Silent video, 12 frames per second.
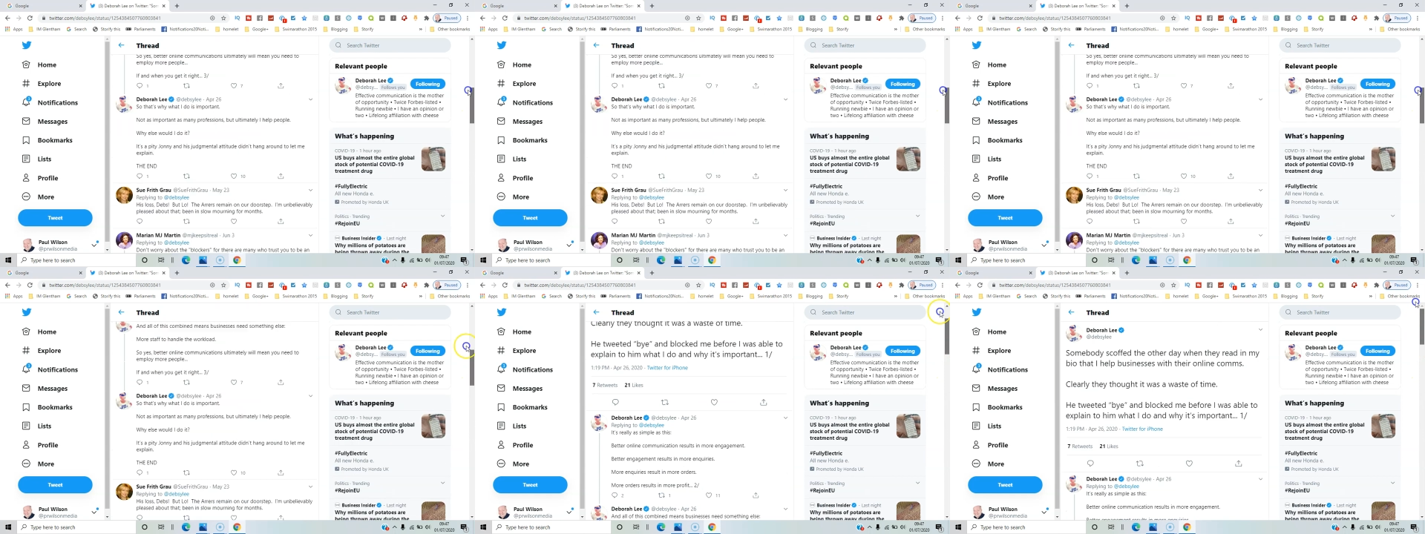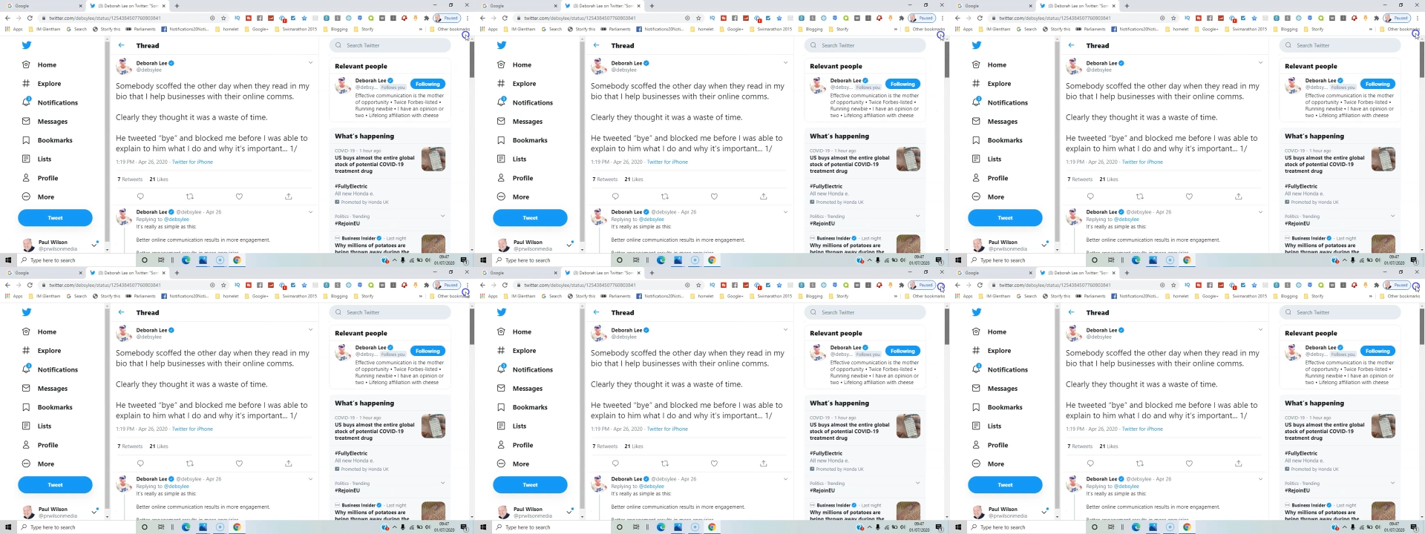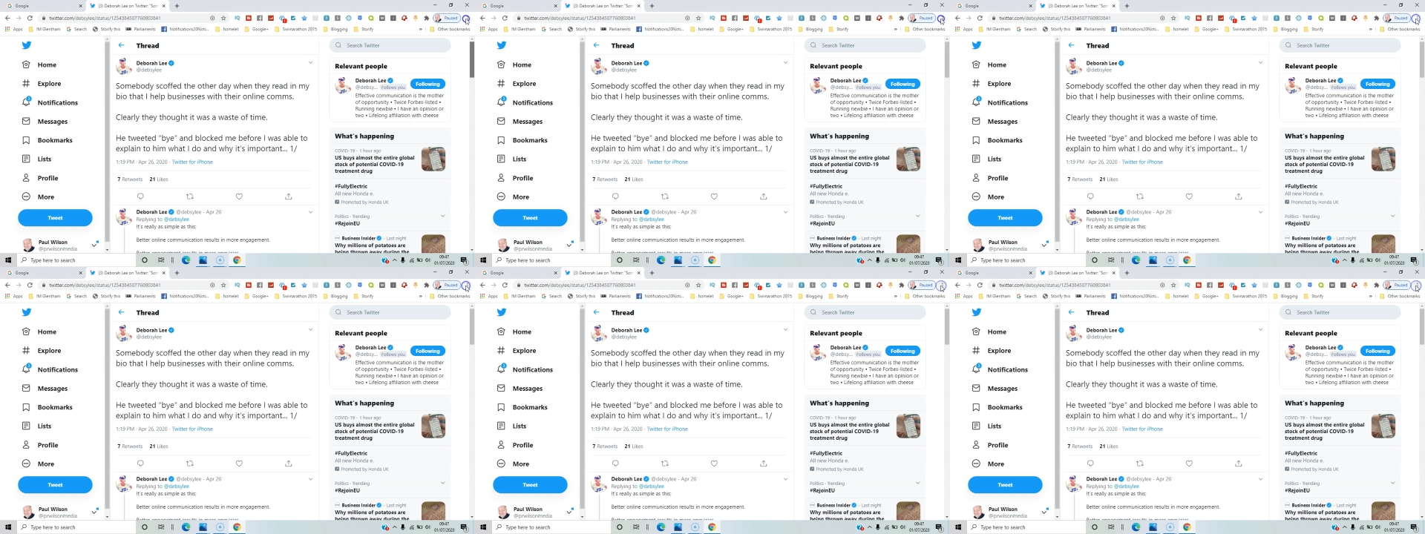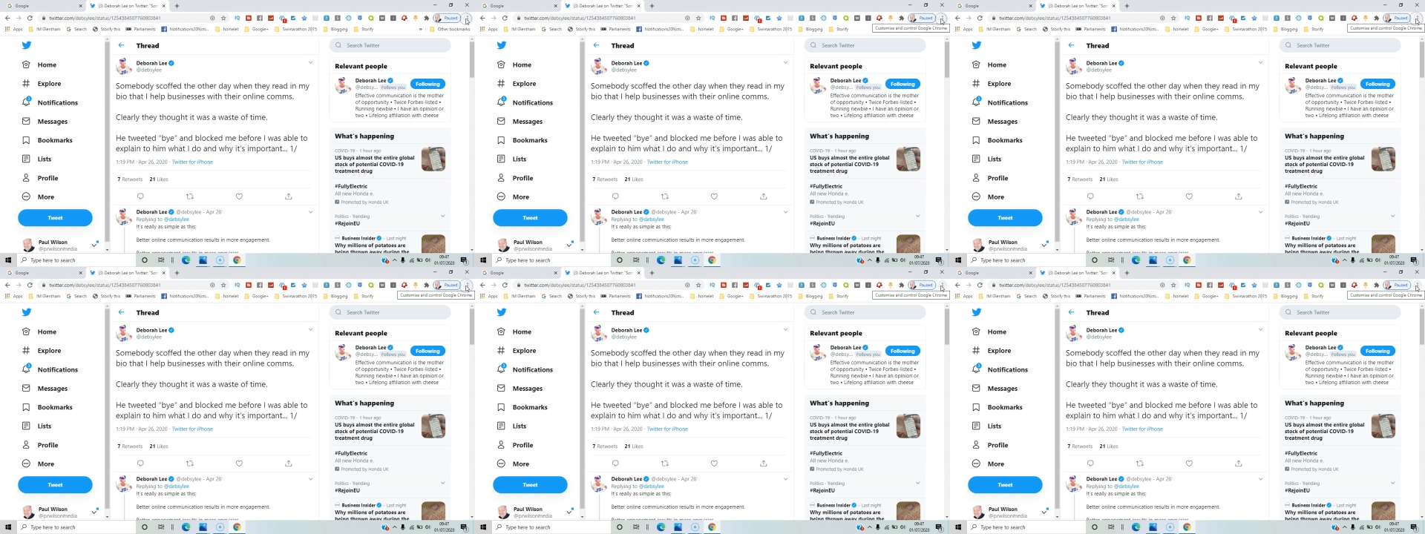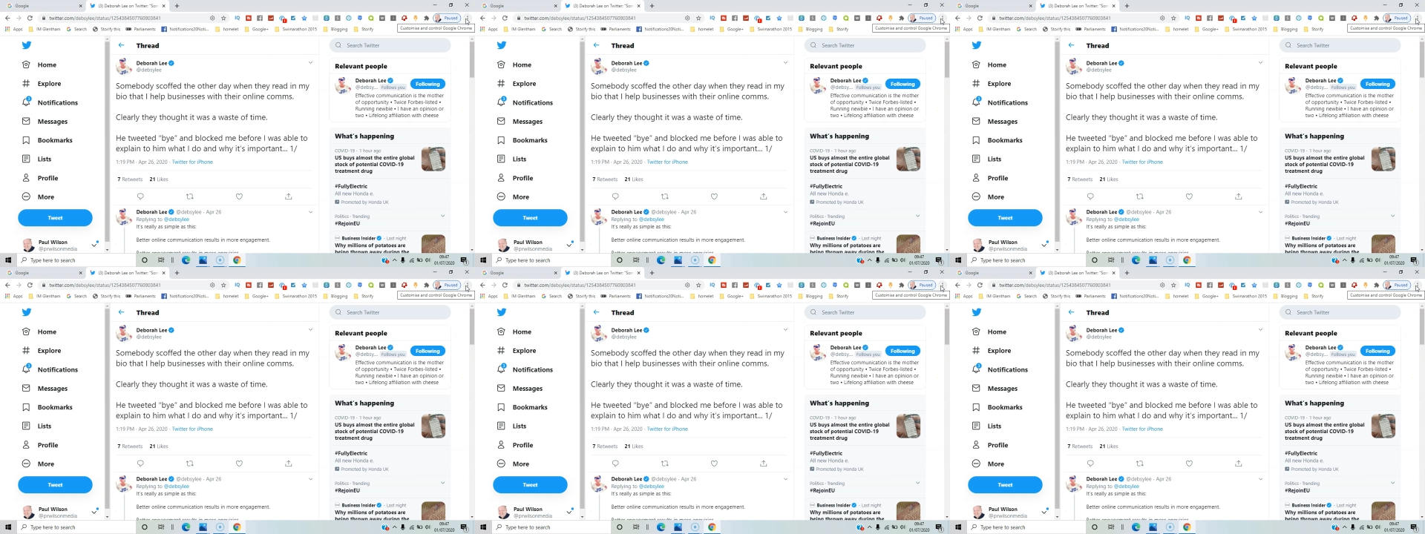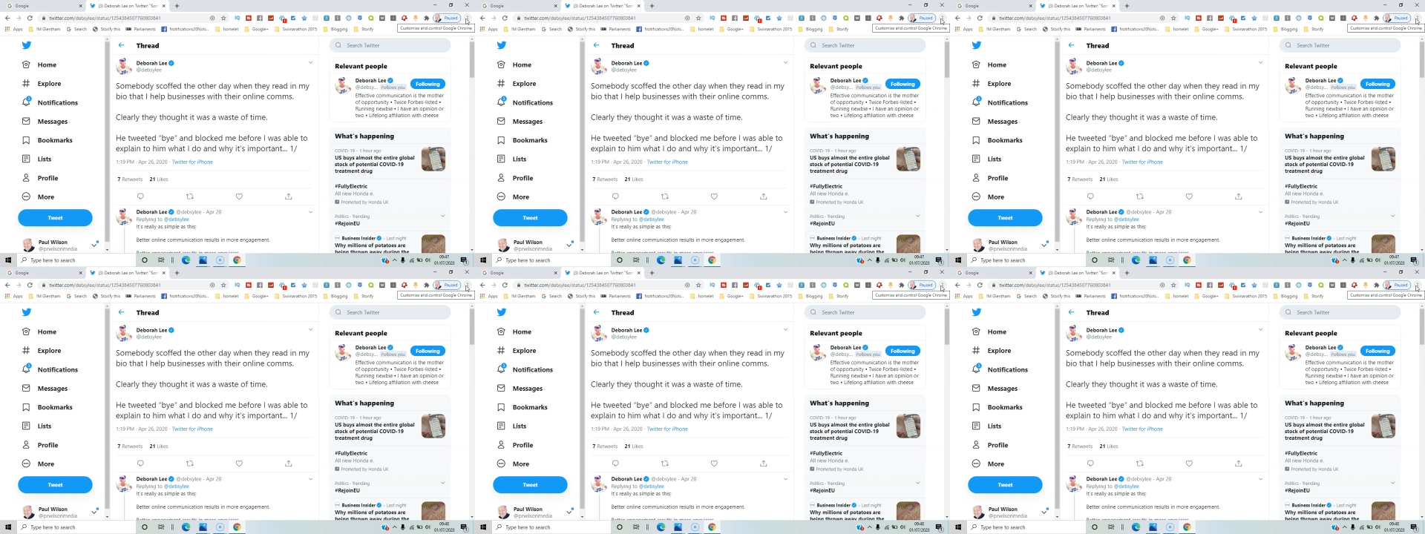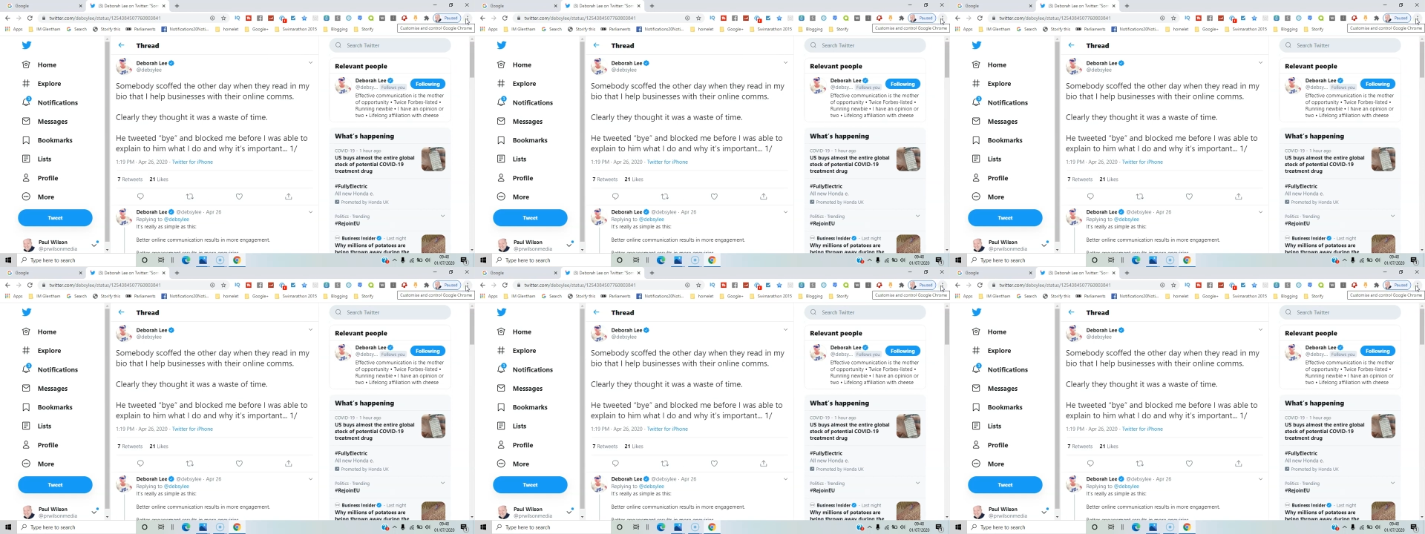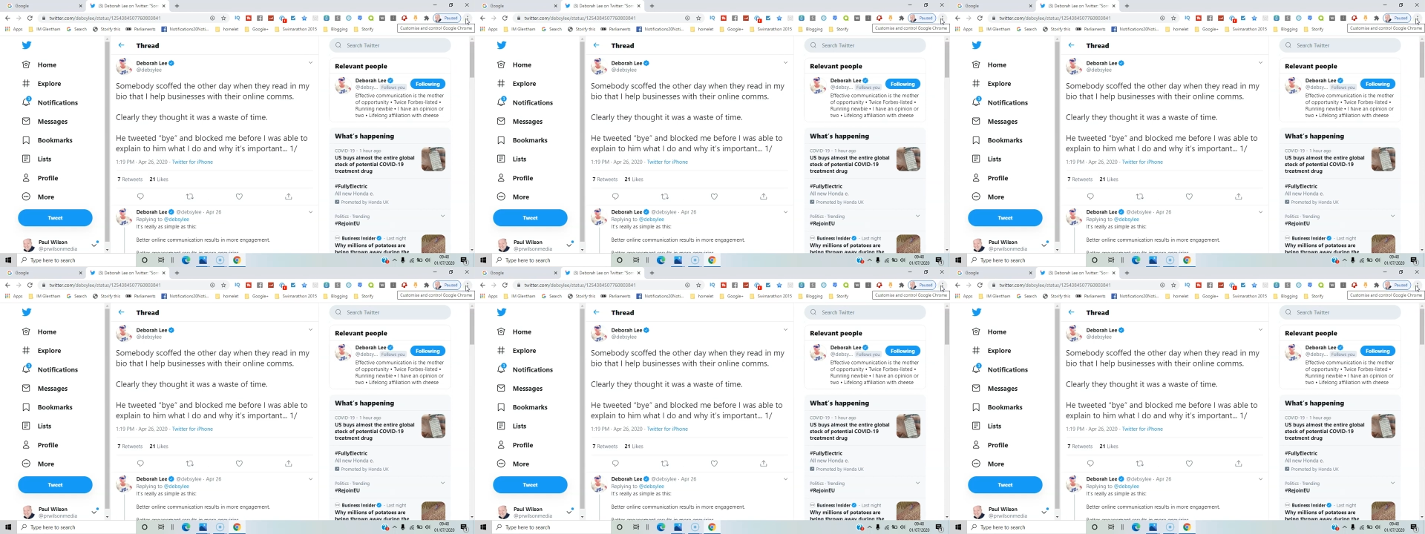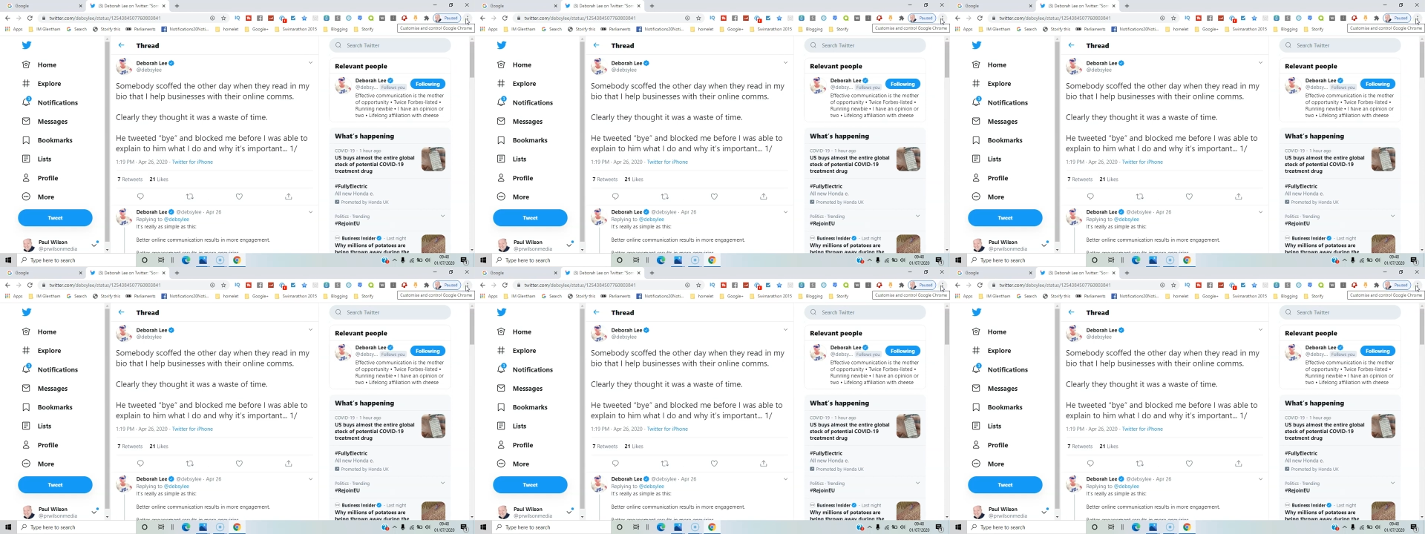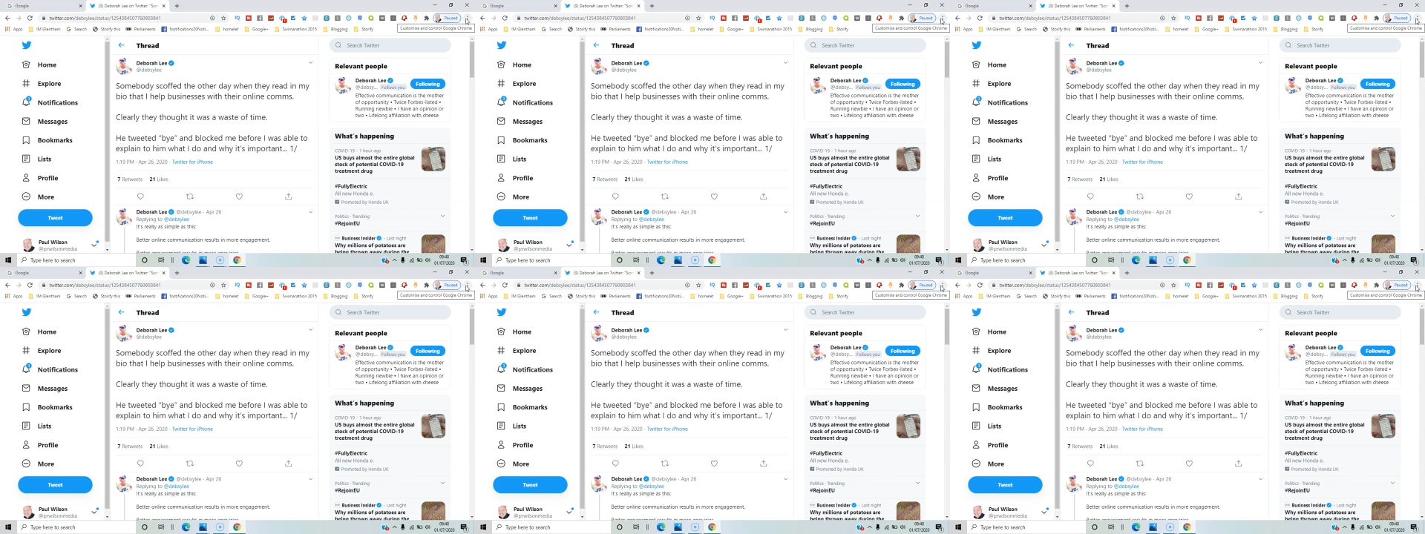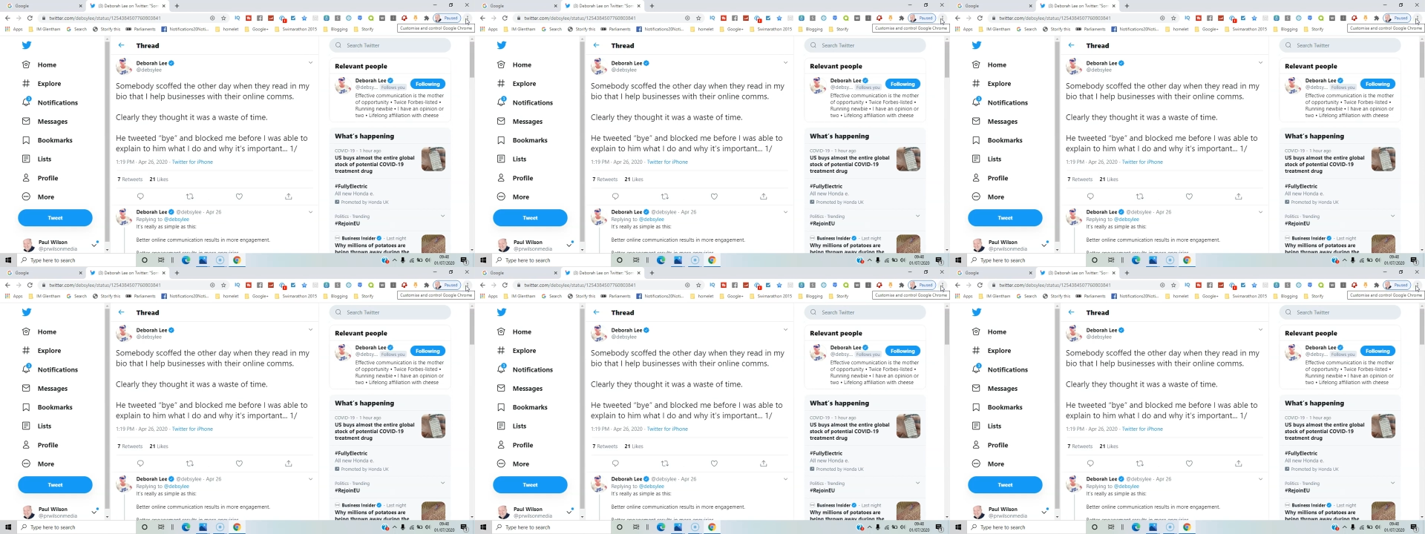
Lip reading: No face is visible, so there are no lips to read.